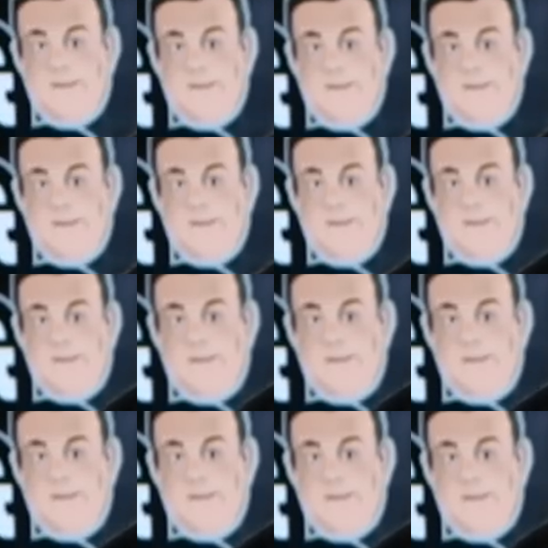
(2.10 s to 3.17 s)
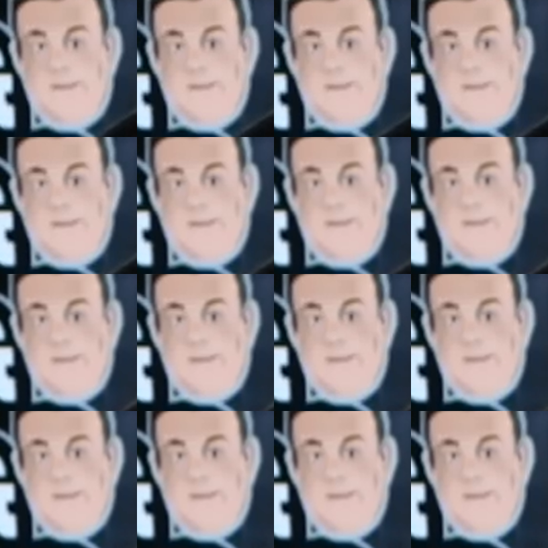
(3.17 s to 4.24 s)

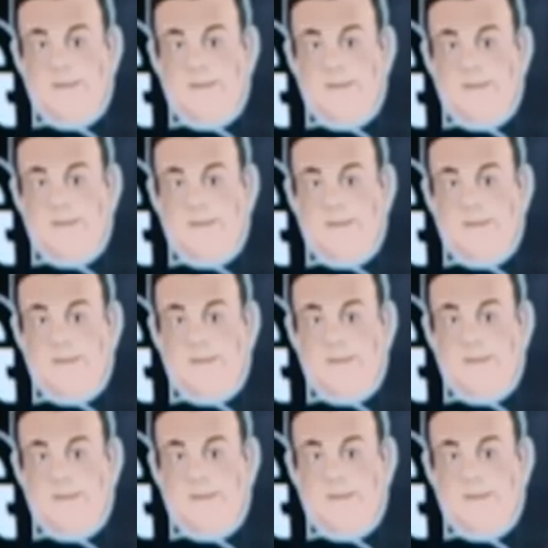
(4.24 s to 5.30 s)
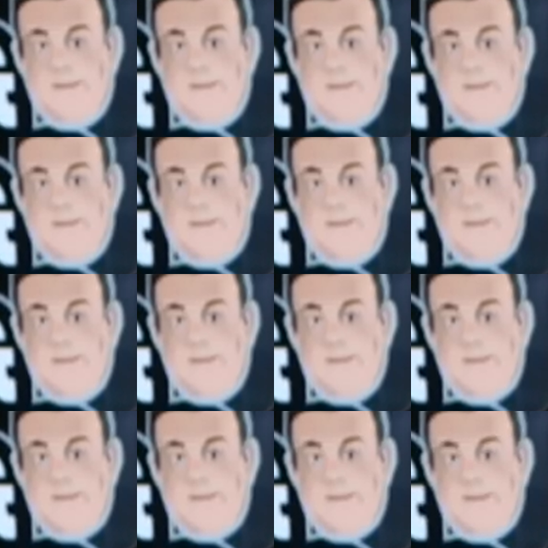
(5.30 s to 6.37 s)

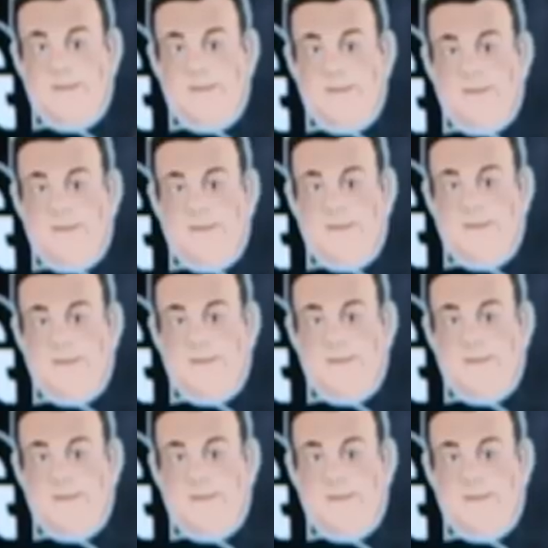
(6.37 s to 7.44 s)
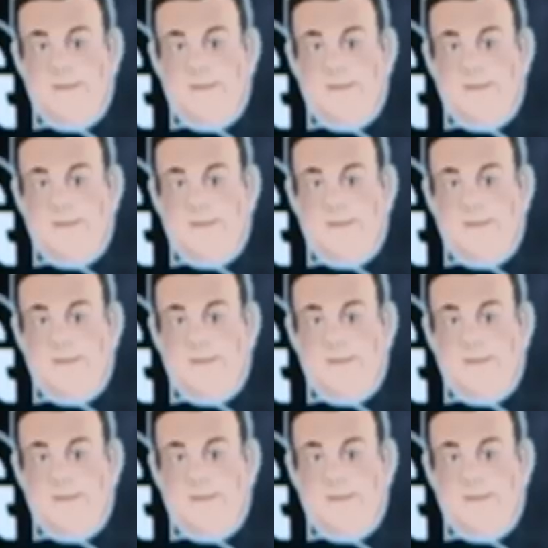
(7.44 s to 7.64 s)
[no speech]